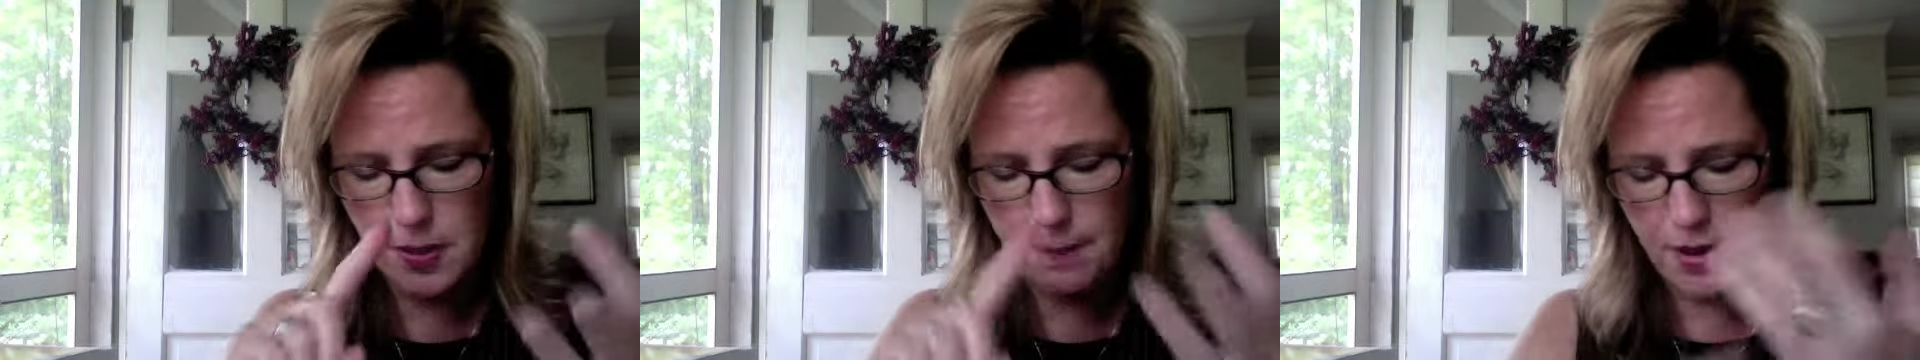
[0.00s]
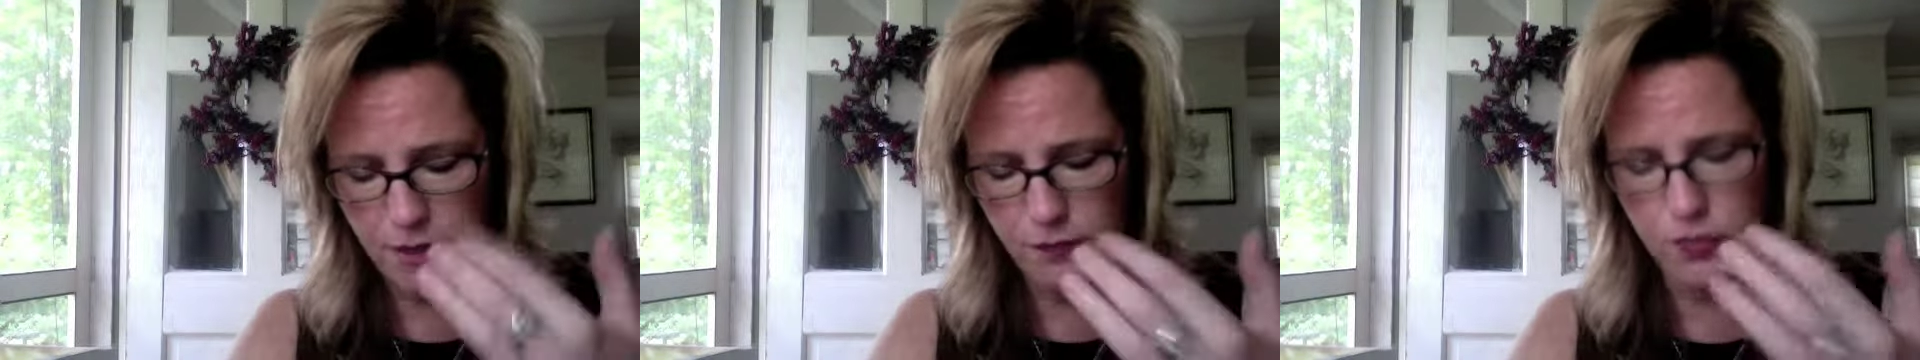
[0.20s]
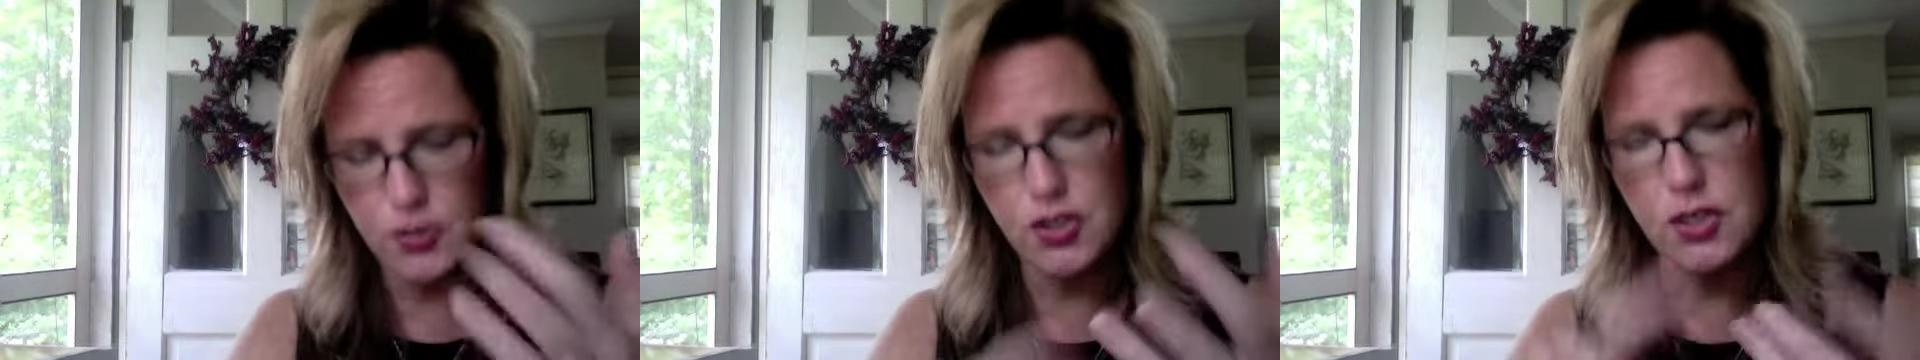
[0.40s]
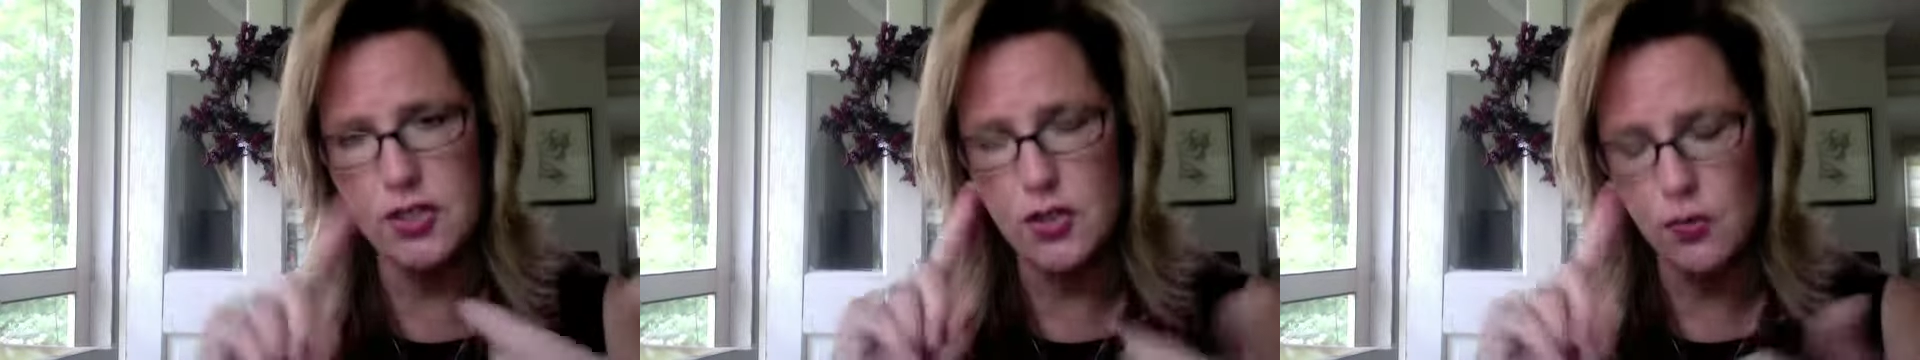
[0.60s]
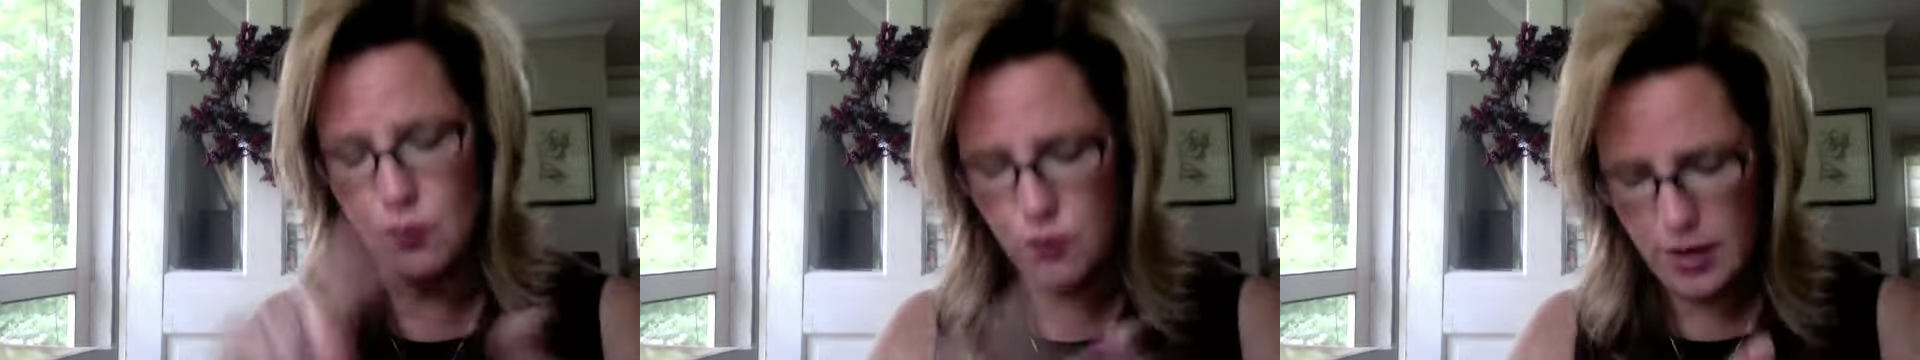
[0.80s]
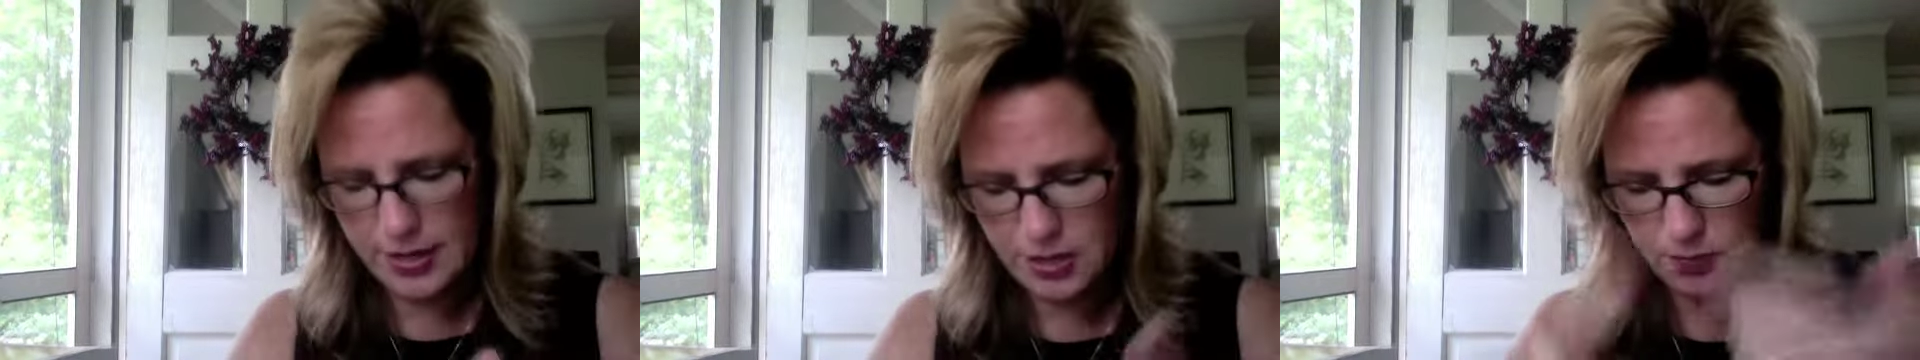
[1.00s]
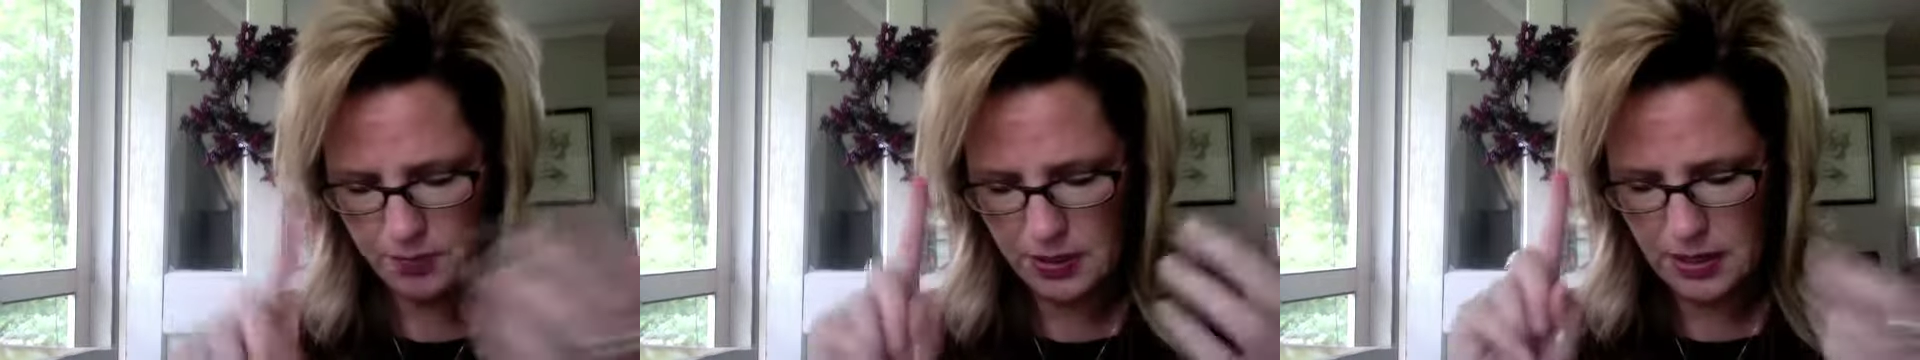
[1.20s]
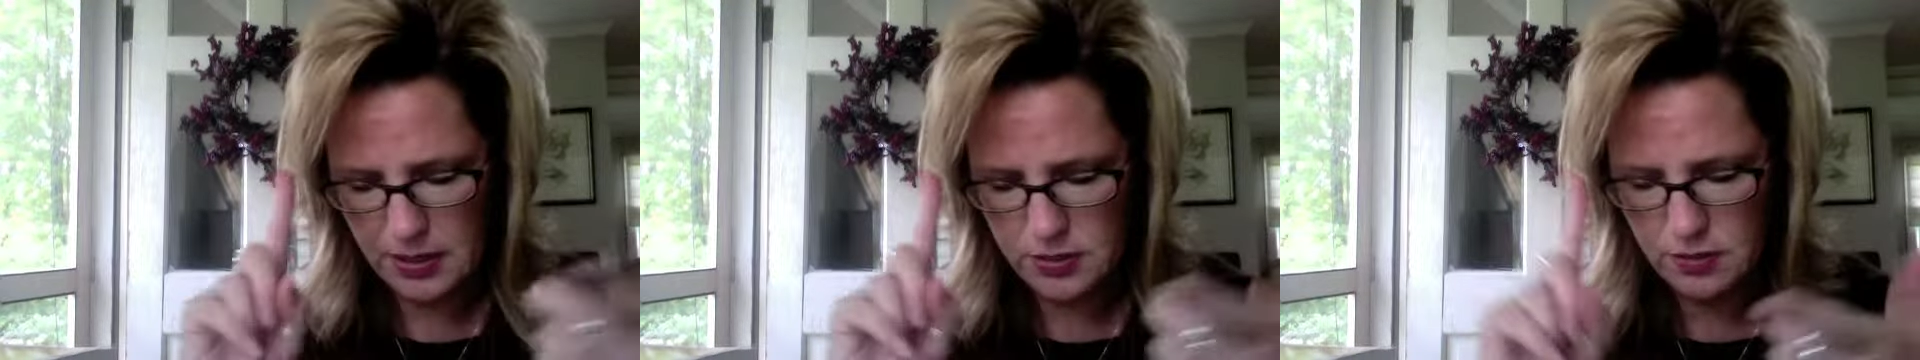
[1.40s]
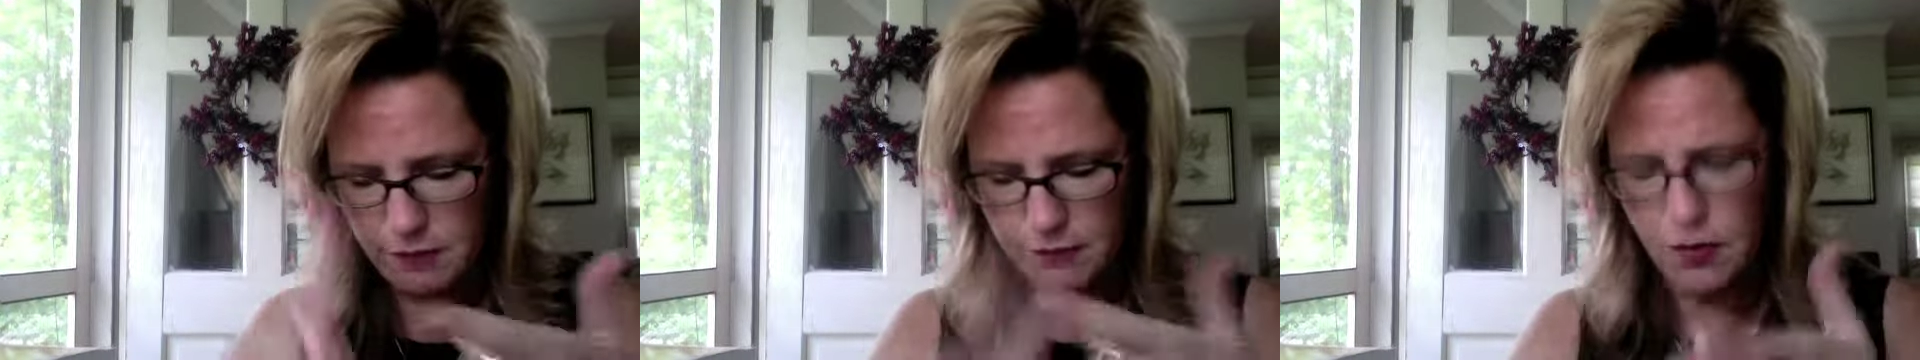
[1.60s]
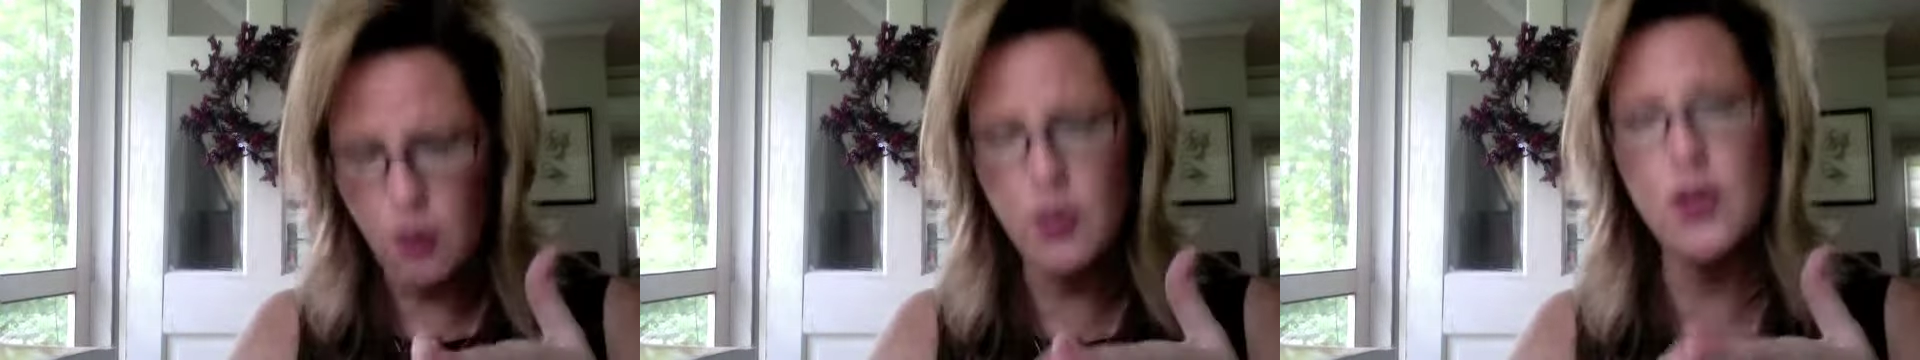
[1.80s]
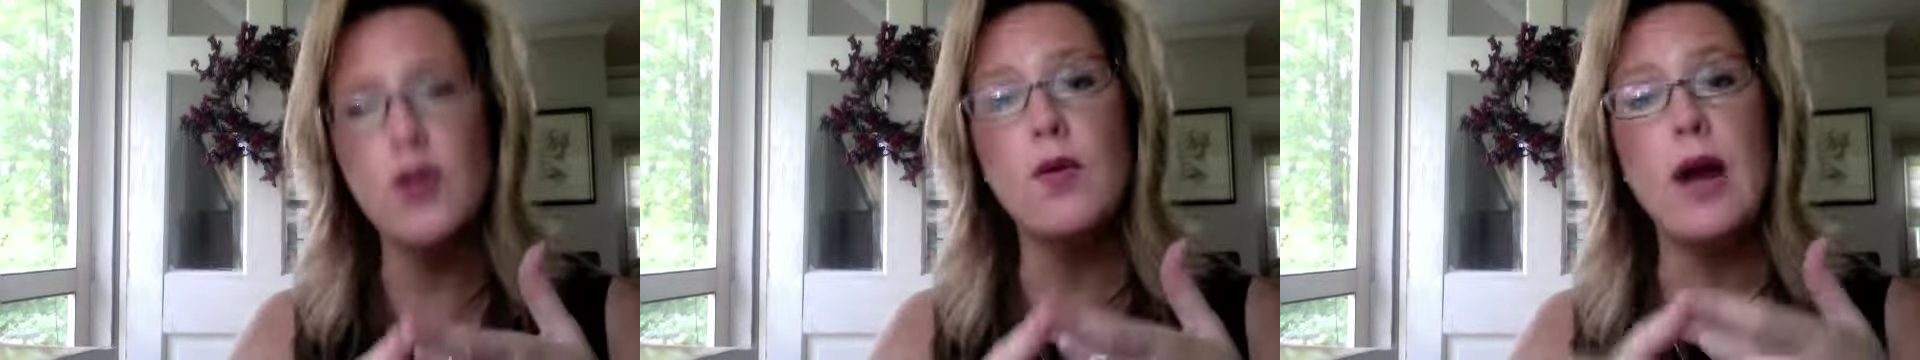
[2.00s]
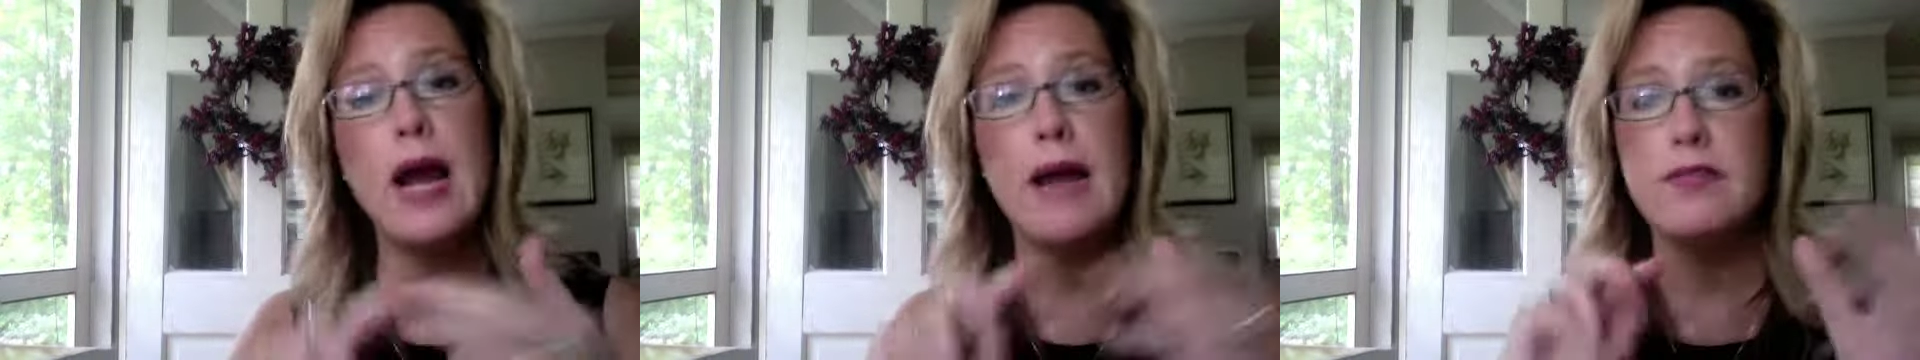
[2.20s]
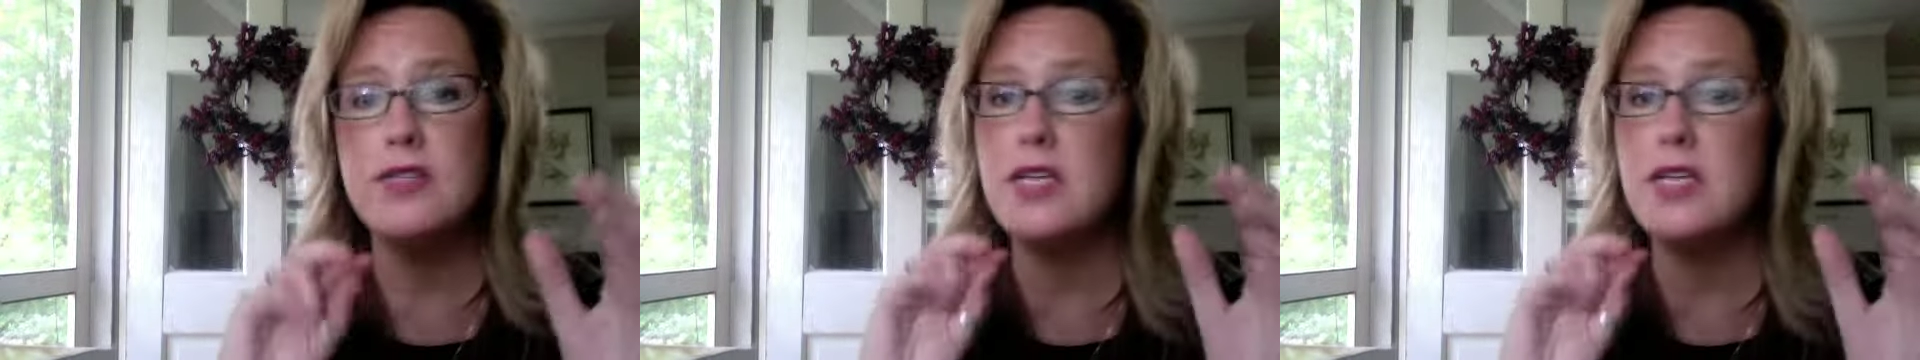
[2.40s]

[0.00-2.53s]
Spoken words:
beverages, recipes, photographs.